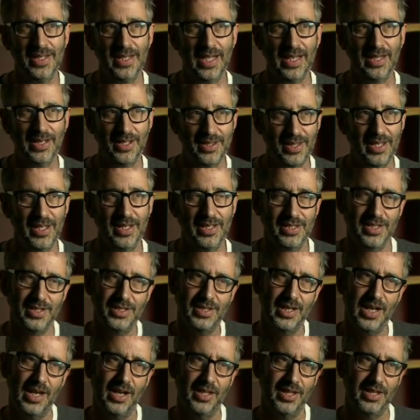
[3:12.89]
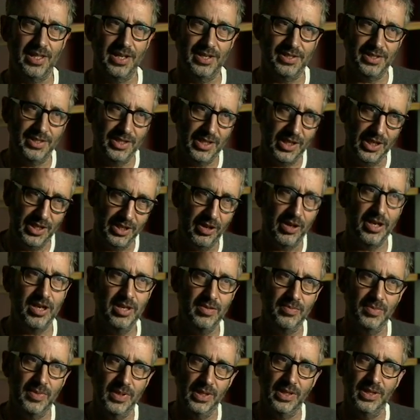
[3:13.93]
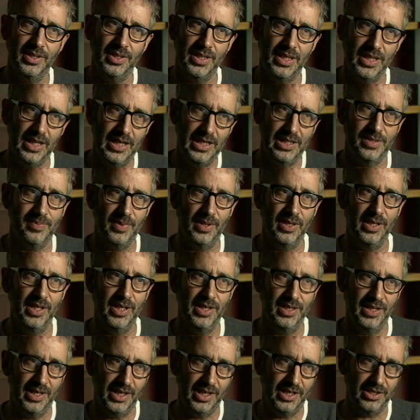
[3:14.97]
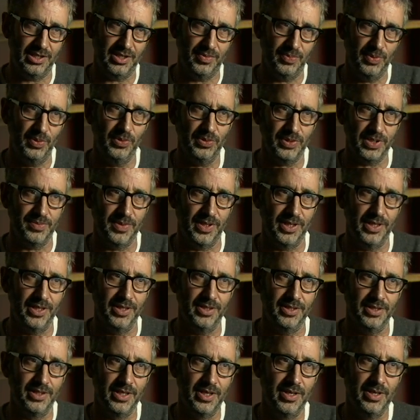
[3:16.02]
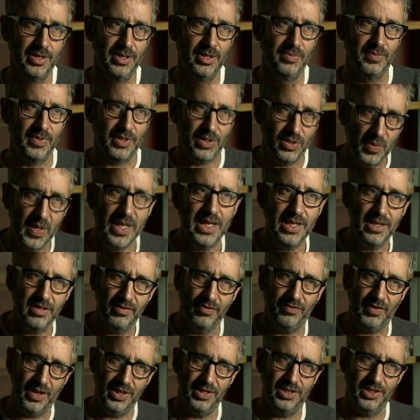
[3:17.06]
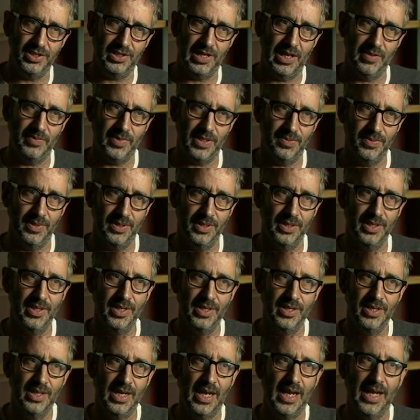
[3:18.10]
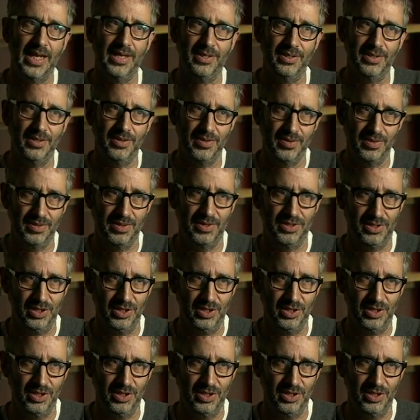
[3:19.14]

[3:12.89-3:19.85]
and I think, as I say, I think there's an alignment in his mind and his supporters' minds between the French establishment and the